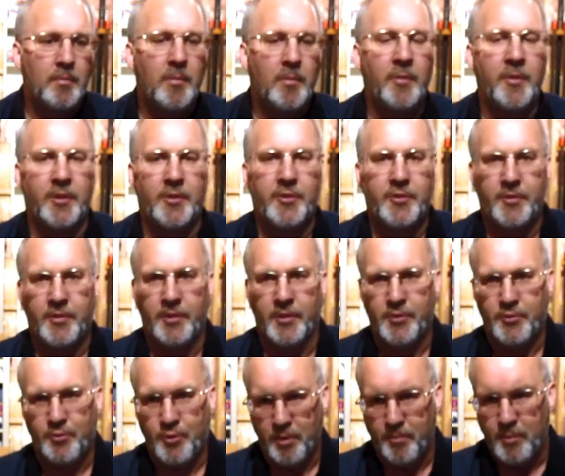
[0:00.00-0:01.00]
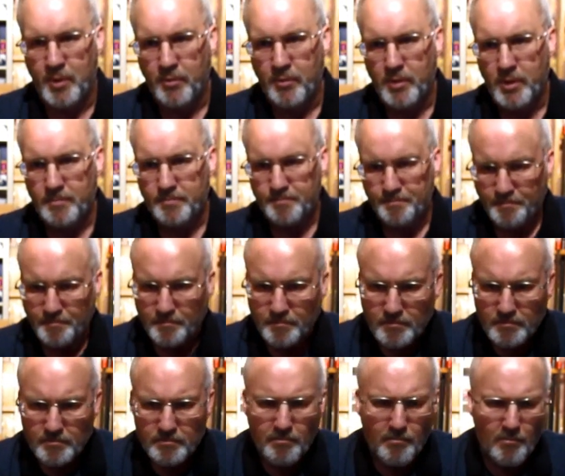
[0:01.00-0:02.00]
this tribute.
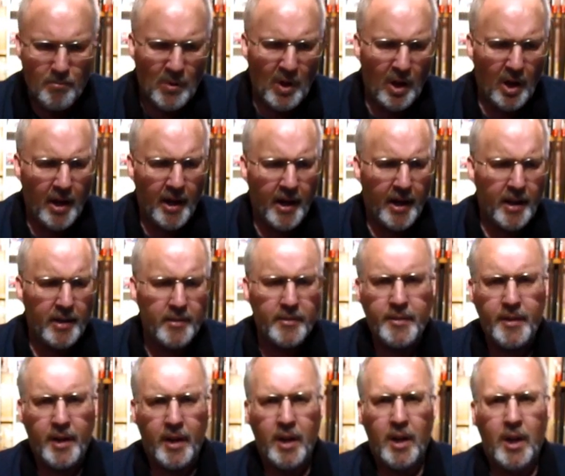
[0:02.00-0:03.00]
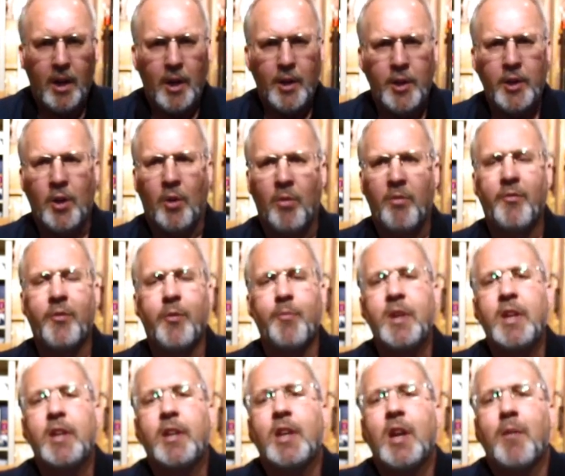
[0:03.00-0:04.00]
And for
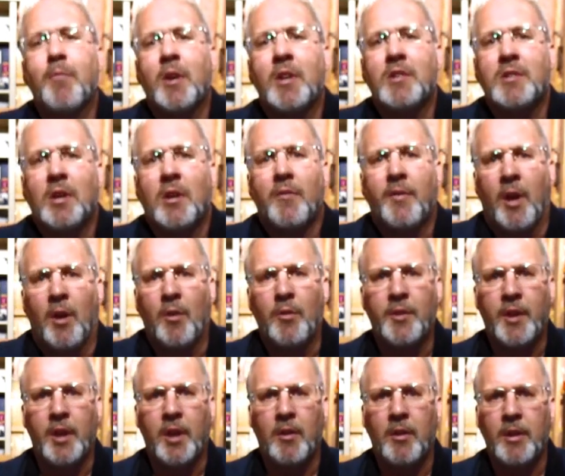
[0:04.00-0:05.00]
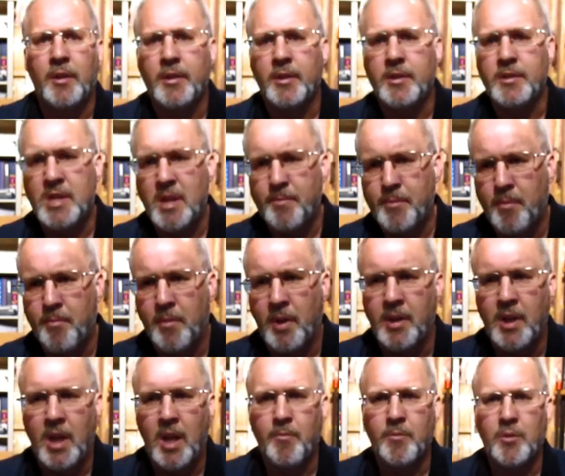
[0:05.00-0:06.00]
me to get myself out there and to step up
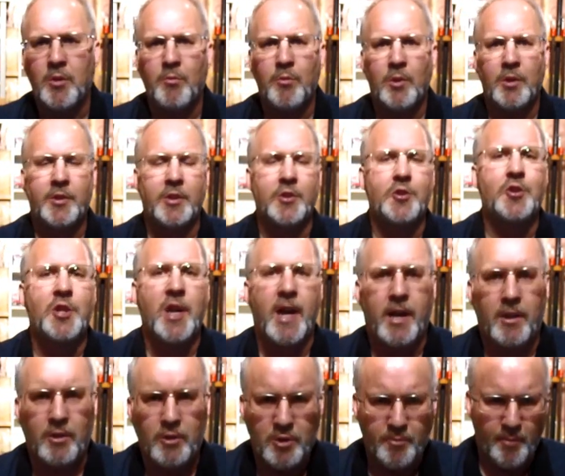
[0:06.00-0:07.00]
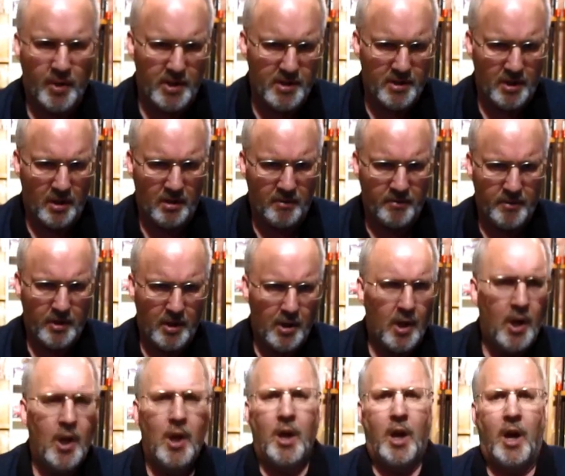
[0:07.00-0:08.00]
my game, to challenge myself,
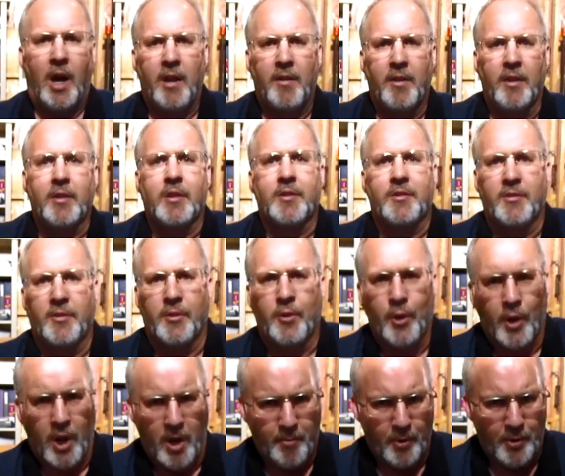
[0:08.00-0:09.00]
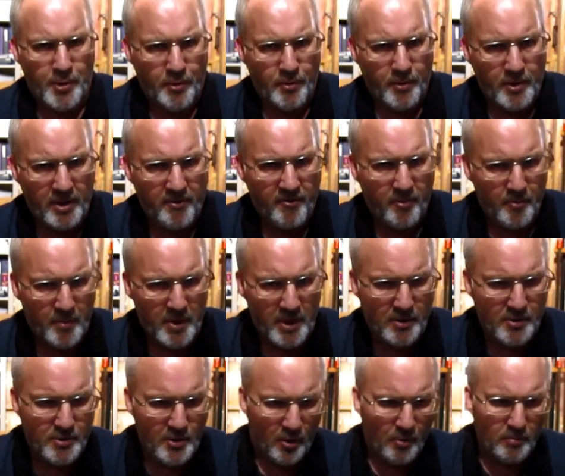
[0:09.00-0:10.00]
I think this is a good opportunity for
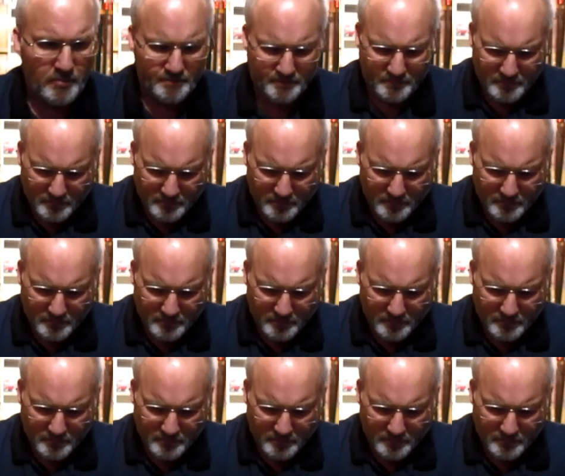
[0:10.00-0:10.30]
me. So